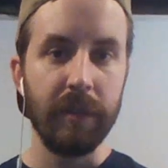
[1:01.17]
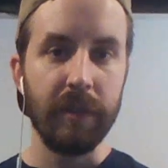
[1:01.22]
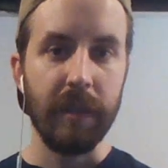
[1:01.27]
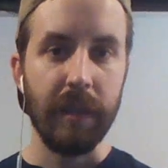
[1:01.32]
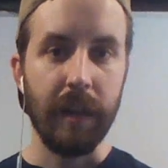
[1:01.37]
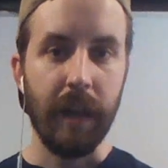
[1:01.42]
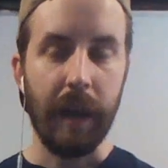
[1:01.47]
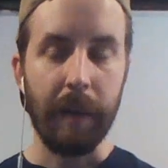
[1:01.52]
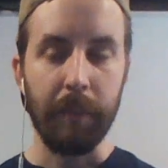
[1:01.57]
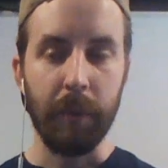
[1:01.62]
and
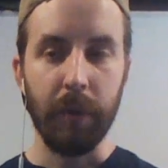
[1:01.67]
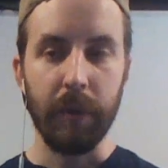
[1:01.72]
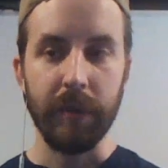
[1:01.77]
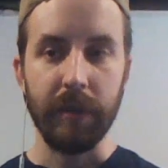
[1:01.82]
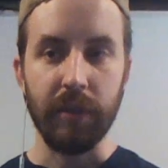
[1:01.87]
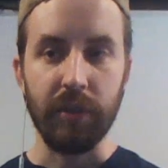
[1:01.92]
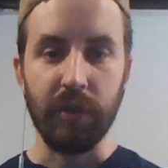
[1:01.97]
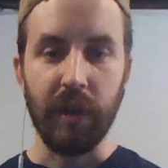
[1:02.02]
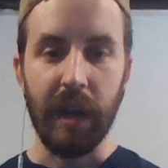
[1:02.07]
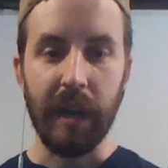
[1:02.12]
I'm going to
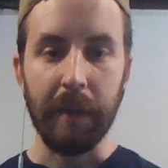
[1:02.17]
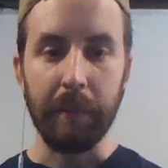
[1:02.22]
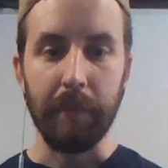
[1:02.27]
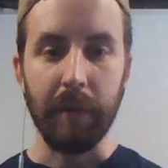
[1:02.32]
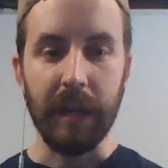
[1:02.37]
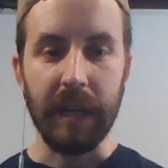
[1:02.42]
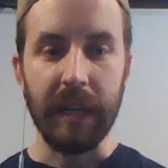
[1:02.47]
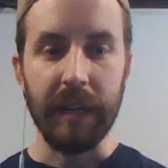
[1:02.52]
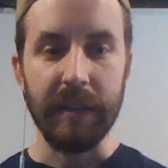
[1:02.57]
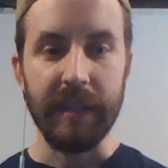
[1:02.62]
try to
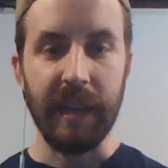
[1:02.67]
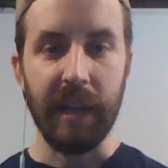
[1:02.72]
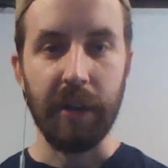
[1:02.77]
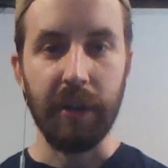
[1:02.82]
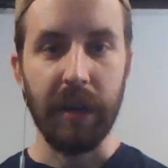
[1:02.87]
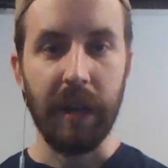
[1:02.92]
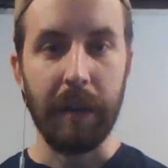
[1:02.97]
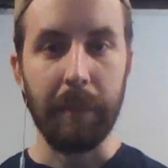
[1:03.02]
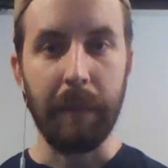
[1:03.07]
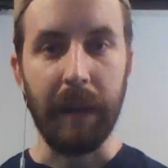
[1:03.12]
break it down
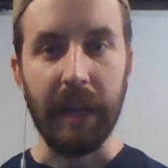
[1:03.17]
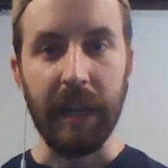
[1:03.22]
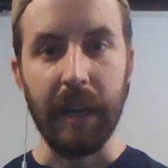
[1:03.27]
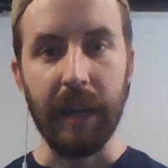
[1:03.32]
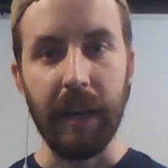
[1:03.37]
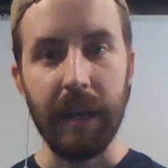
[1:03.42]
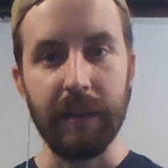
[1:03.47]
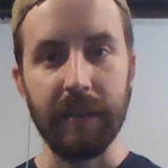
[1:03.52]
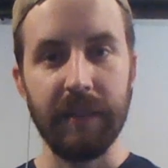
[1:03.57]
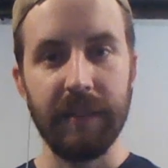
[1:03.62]
and make it
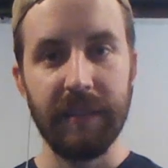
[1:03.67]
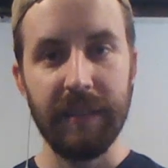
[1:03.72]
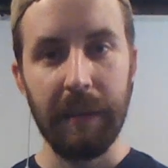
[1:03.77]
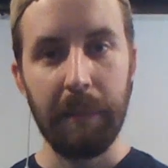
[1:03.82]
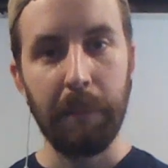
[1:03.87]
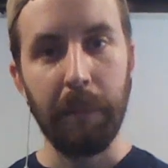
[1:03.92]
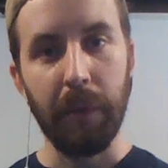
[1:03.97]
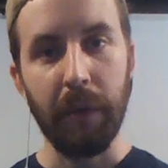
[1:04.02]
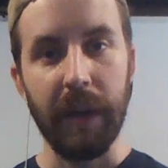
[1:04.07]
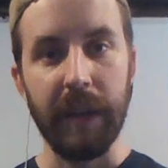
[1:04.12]
as
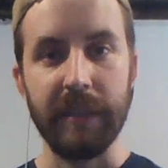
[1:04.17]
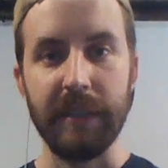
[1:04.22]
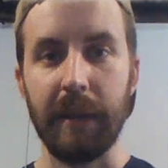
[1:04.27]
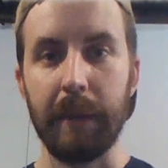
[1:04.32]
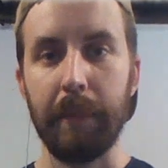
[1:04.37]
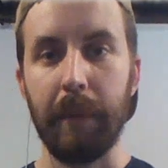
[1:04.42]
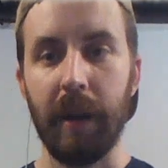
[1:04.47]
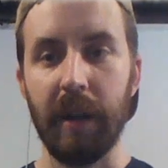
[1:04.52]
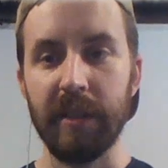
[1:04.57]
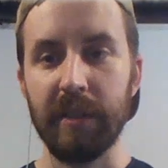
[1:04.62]
simple as I
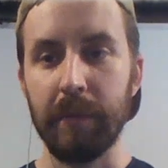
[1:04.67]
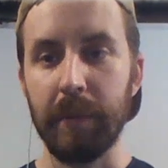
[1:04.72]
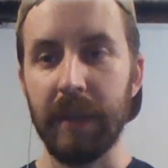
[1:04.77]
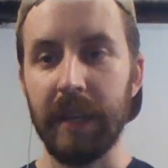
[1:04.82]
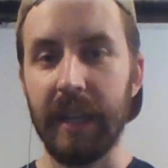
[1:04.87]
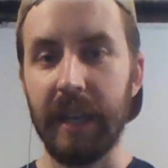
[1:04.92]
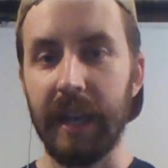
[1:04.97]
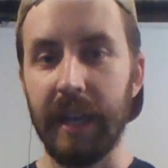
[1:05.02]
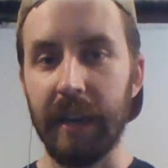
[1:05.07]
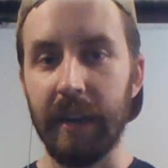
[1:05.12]
possibly
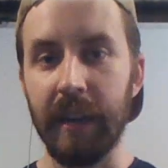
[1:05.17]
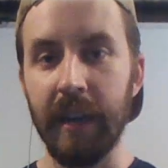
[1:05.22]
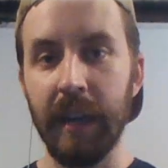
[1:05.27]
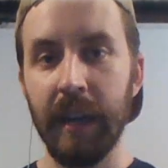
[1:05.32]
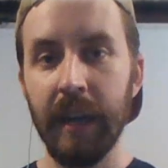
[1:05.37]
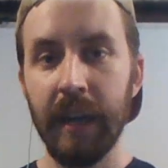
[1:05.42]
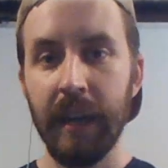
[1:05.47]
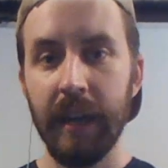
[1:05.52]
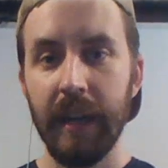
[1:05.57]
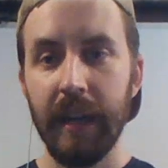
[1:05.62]
can.
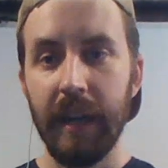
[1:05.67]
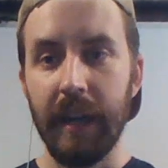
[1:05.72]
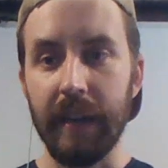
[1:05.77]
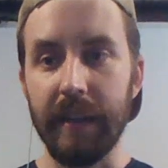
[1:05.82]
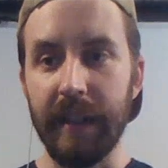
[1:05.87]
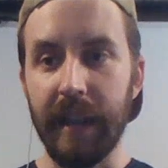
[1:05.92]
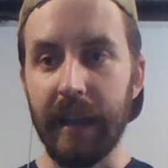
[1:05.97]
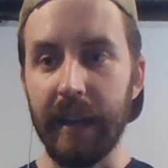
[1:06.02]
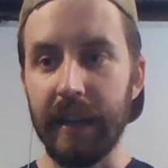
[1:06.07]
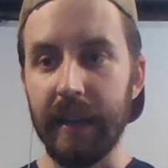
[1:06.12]
And
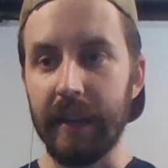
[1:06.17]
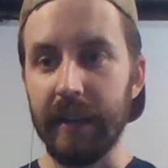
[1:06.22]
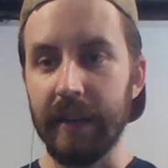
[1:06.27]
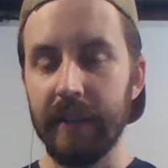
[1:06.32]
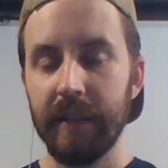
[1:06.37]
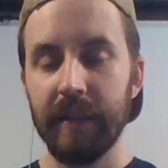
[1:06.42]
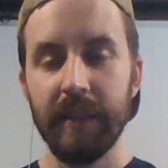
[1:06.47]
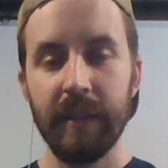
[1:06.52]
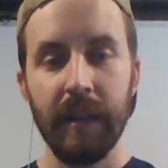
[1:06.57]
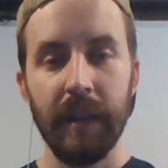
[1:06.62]
that
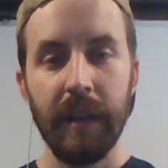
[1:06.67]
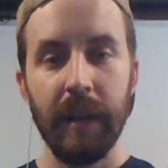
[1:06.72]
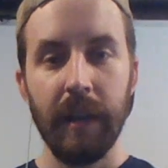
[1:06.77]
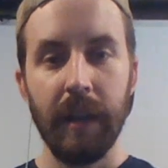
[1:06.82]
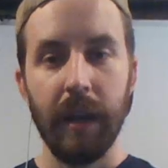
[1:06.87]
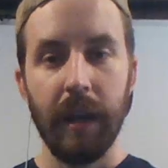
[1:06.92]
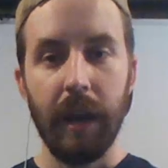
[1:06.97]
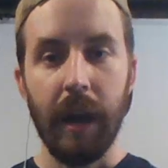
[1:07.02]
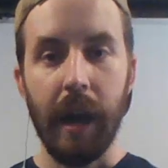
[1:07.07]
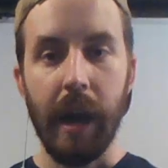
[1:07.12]
is,
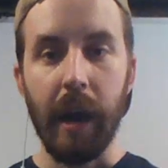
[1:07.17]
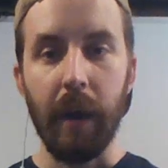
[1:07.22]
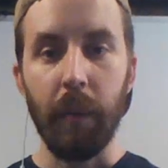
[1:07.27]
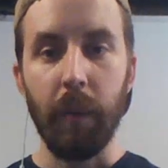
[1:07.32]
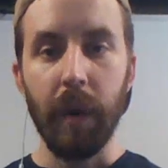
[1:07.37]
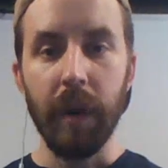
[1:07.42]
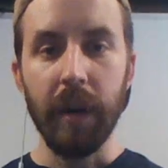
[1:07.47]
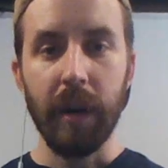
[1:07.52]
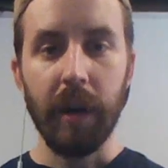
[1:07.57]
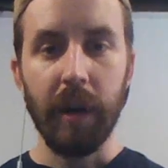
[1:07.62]

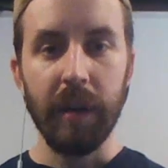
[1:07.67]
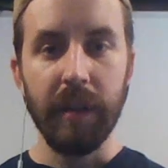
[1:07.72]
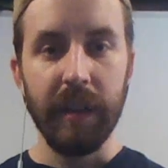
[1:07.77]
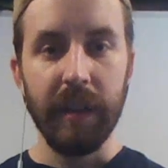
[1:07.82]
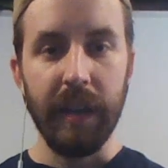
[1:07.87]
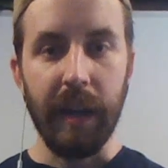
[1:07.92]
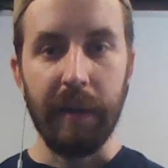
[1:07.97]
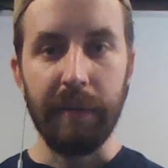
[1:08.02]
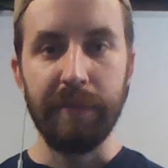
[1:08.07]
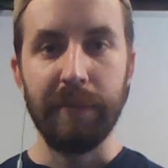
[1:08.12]
what are the
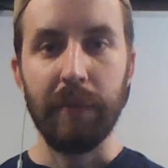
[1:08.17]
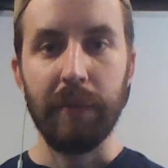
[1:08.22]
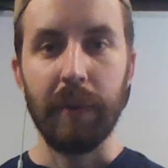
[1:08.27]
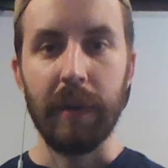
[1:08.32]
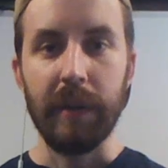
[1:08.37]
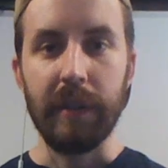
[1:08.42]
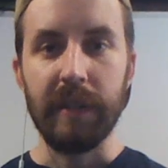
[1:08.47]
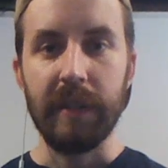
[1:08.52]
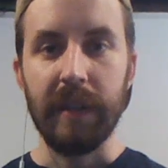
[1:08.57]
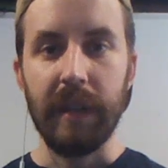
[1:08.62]
F
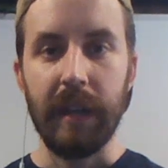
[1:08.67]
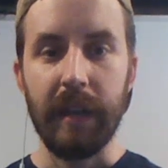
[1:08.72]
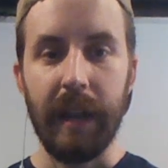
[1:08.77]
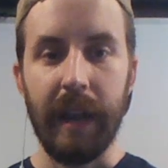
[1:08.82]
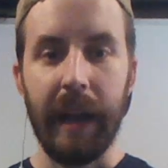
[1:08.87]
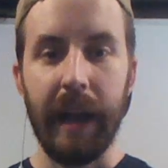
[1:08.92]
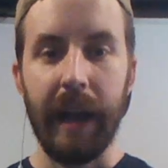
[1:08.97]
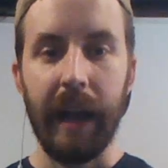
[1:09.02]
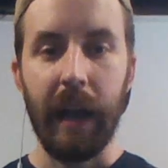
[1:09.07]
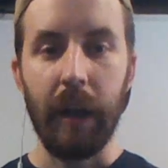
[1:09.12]
words and
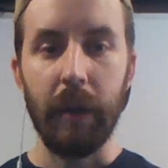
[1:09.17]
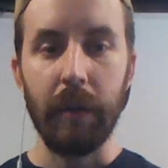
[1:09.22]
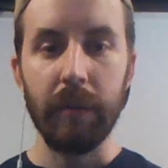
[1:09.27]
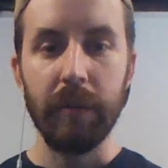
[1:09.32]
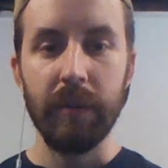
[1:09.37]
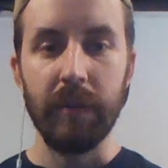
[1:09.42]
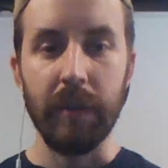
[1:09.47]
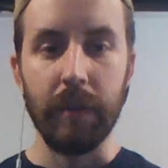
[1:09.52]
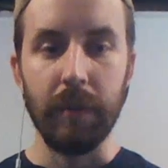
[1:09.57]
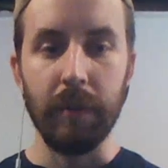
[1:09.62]
how do
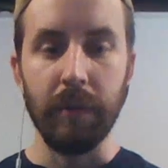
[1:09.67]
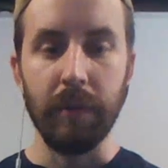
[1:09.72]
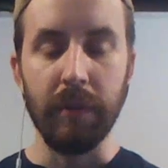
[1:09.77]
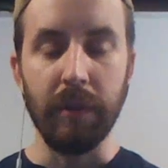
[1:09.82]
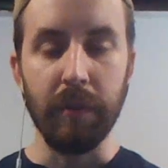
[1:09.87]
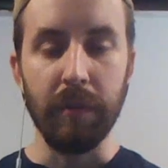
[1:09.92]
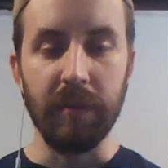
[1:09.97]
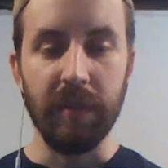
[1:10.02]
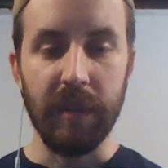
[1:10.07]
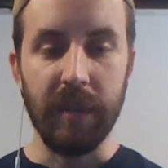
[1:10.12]
you
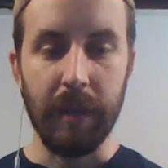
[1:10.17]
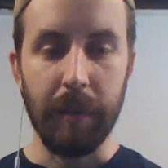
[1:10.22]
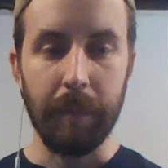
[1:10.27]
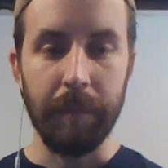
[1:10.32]
use them?